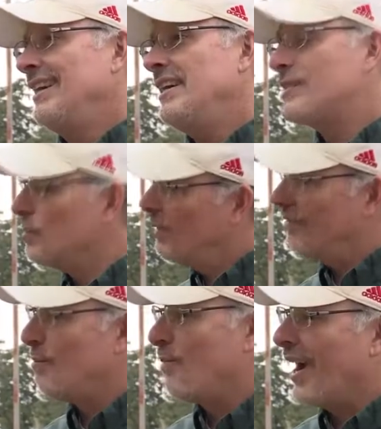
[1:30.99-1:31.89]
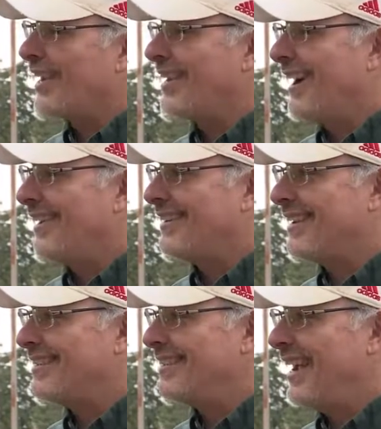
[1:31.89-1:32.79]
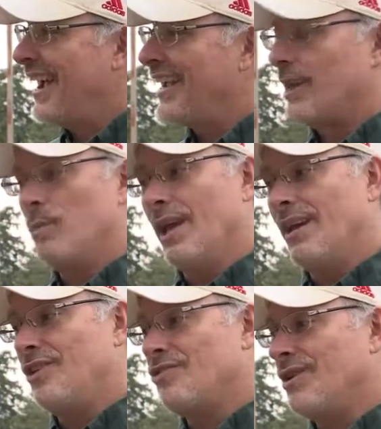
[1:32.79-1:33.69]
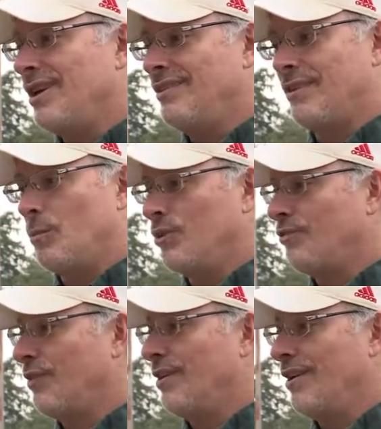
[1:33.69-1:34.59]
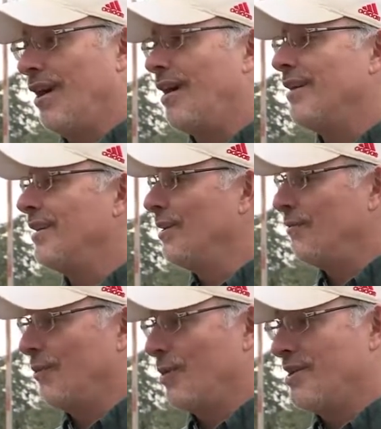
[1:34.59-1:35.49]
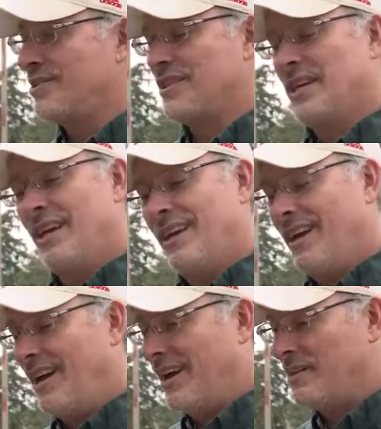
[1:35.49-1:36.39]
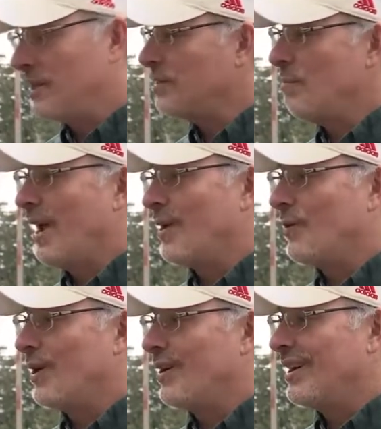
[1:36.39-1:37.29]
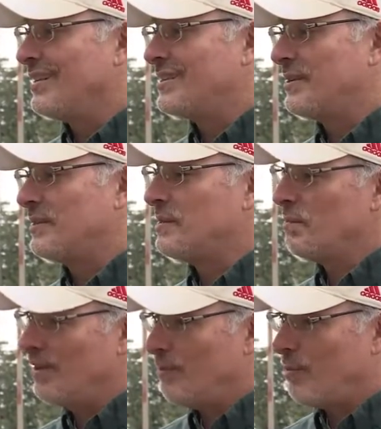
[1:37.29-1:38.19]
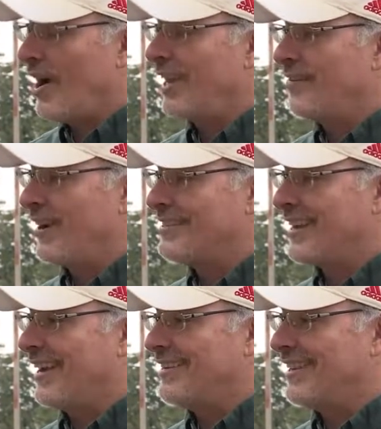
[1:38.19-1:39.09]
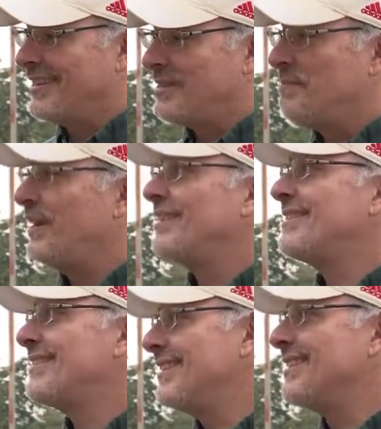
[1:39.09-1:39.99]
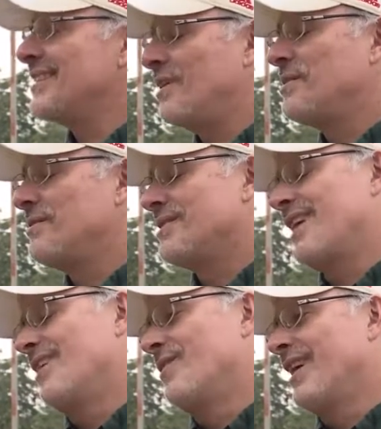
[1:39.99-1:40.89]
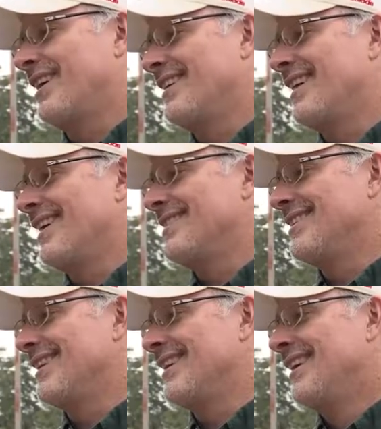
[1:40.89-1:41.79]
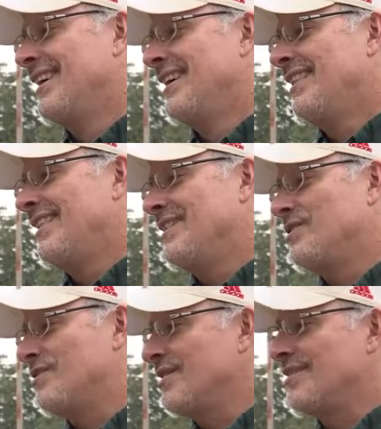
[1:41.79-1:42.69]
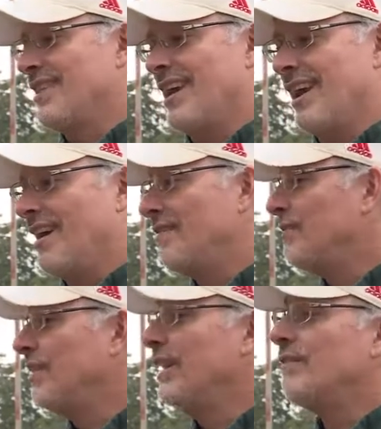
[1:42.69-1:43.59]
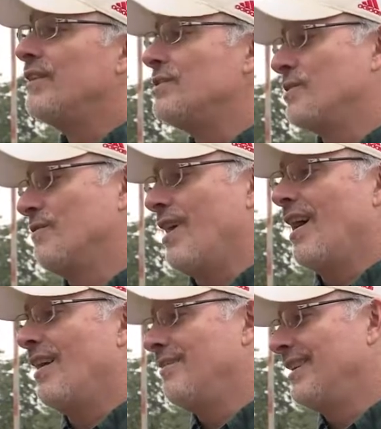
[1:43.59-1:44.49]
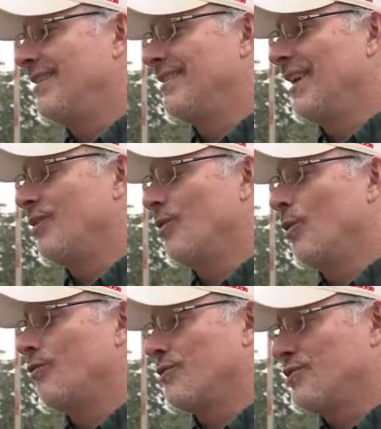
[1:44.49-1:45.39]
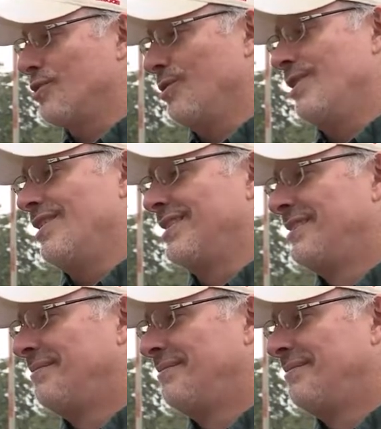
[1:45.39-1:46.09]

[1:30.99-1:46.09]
it's a bit of a bragging contest. Uh, it can be any tree, someone's front yard, in a forest. Uh, doesn't matter where it is, so it's a bit of a bragging rights contest, but it's it's also just kind of recognizing these trees that have lived and survived and, and grown for so long.